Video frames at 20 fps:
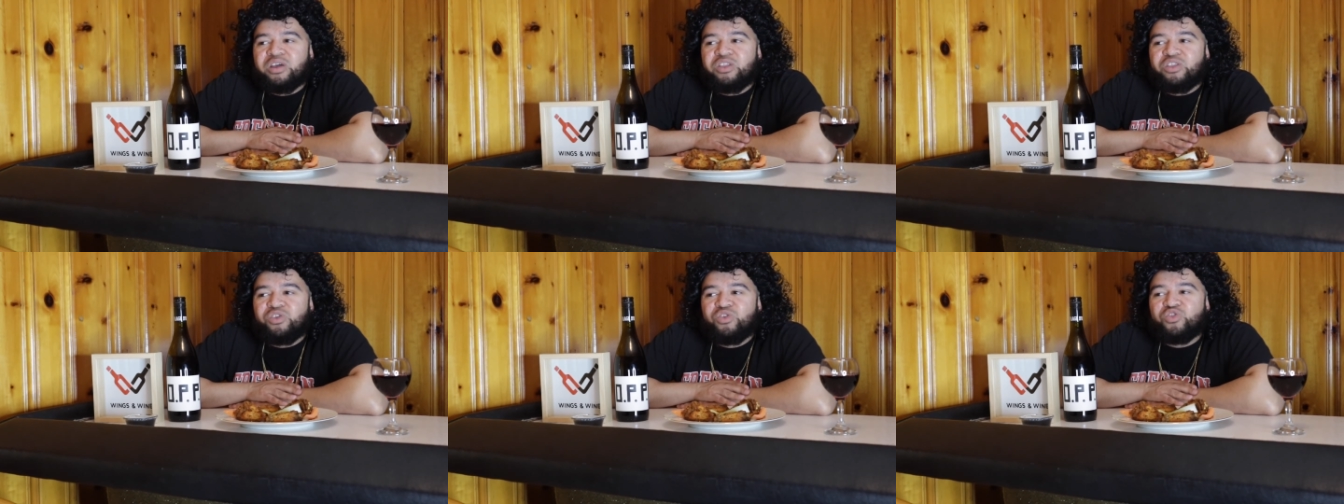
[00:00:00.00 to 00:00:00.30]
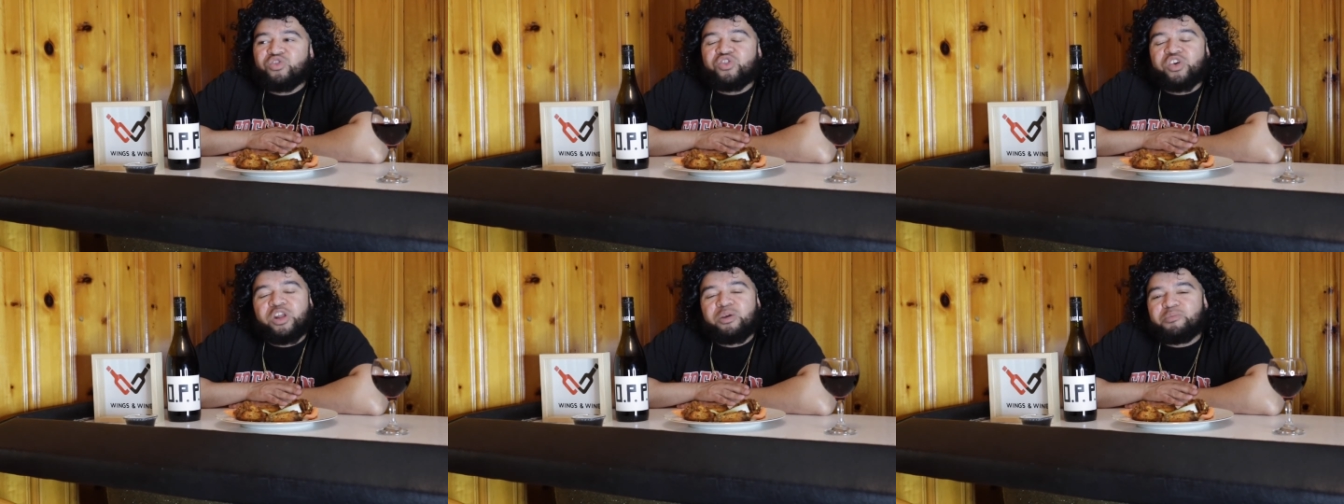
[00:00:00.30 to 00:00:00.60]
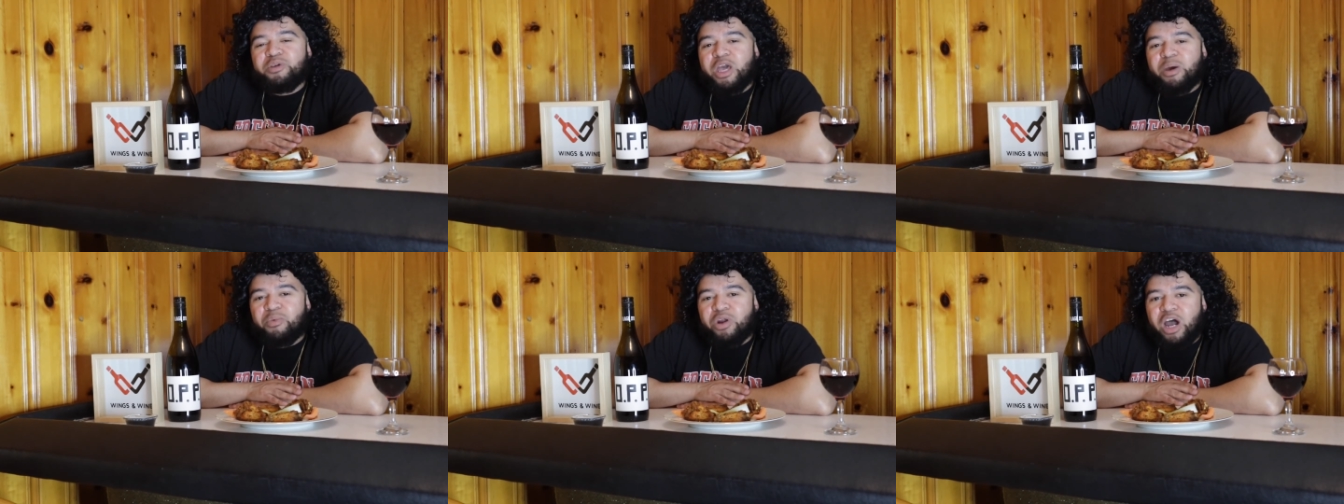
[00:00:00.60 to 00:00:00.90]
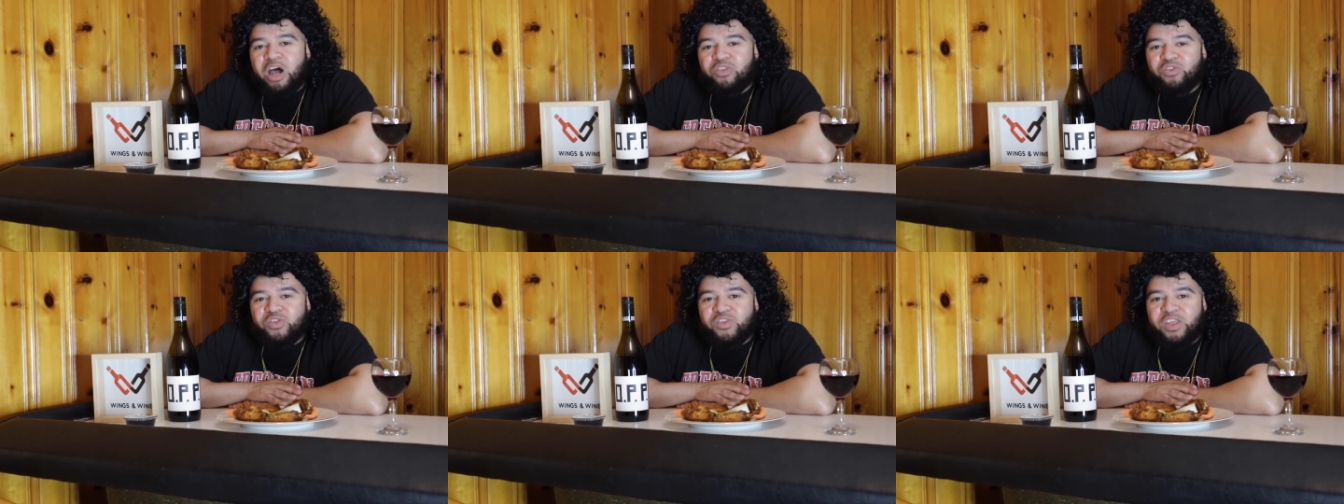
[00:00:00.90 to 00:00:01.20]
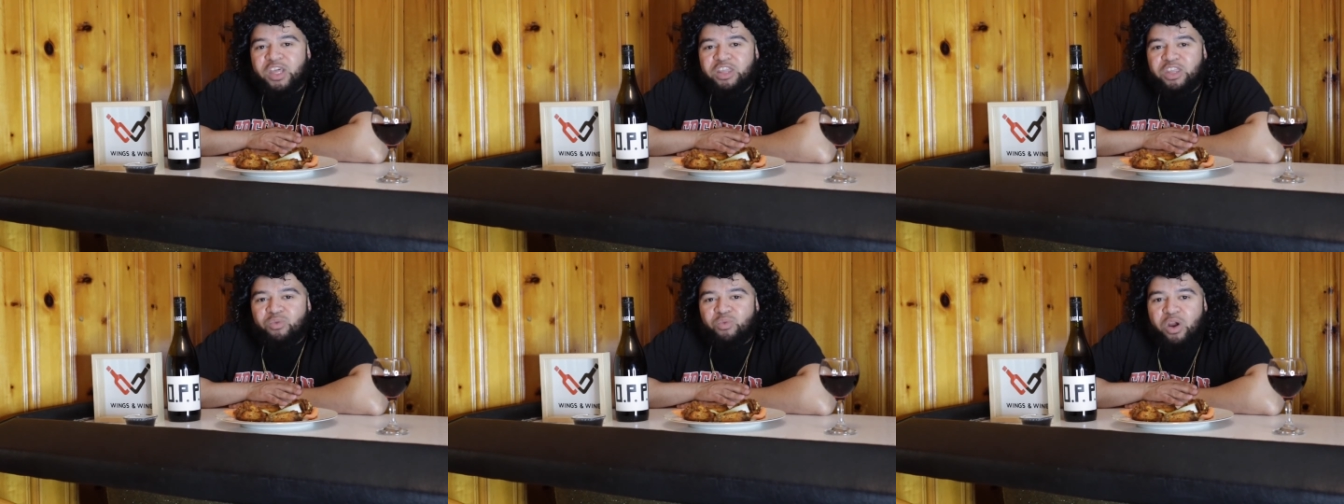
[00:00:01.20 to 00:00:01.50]
you shouldn't be able to
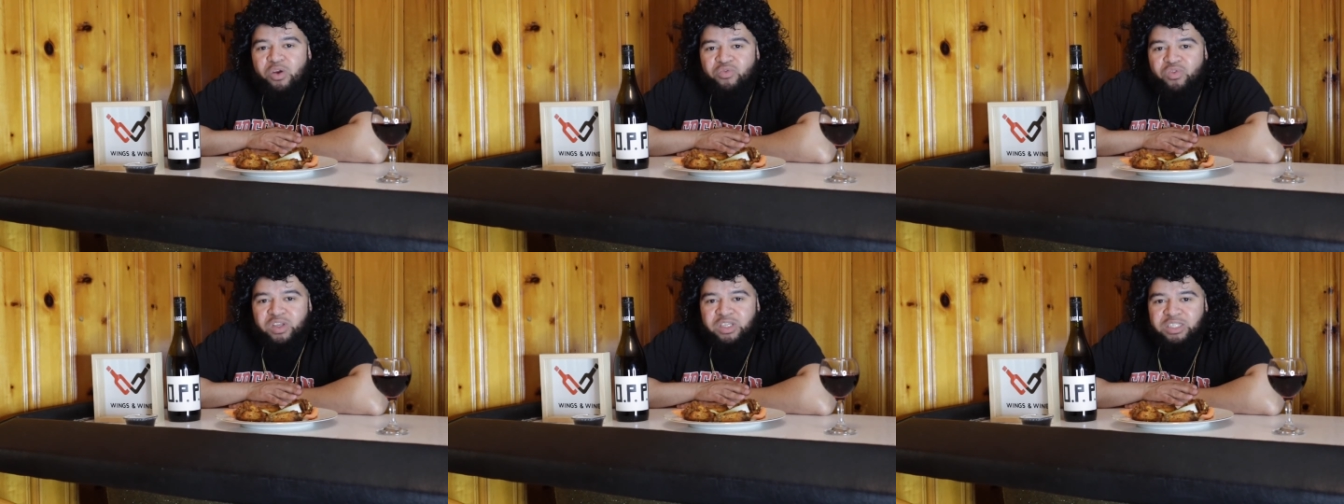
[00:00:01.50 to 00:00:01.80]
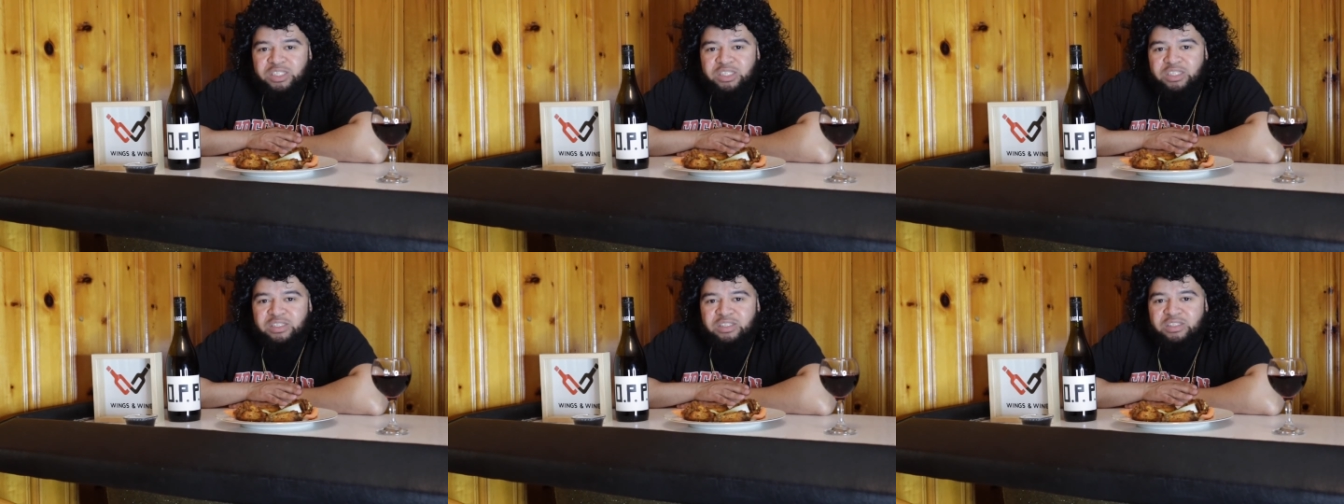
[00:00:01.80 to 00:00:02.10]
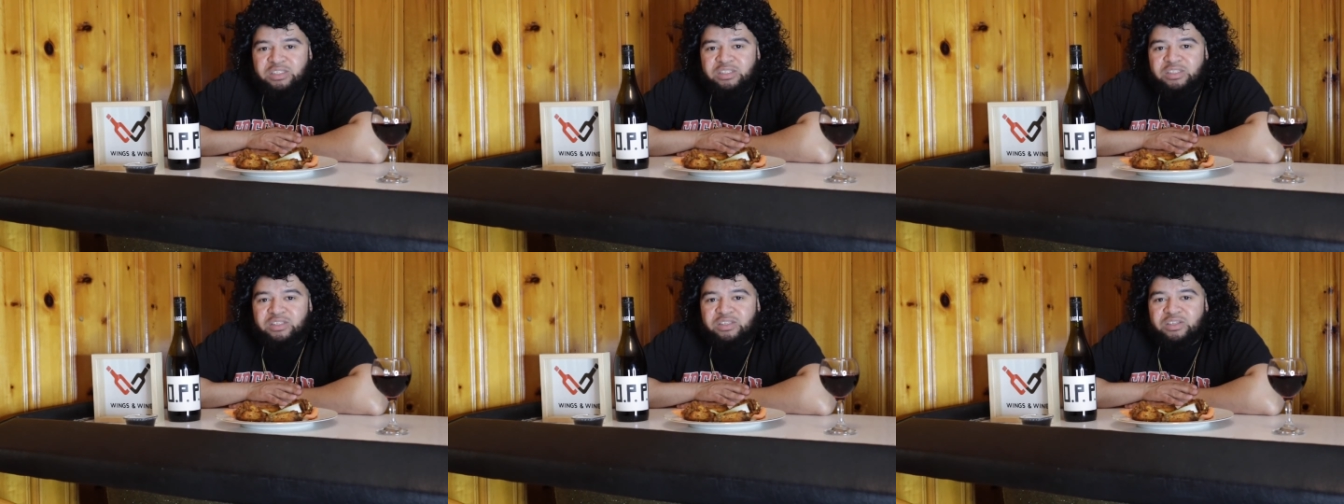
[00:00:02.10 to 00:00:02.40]
understand the references.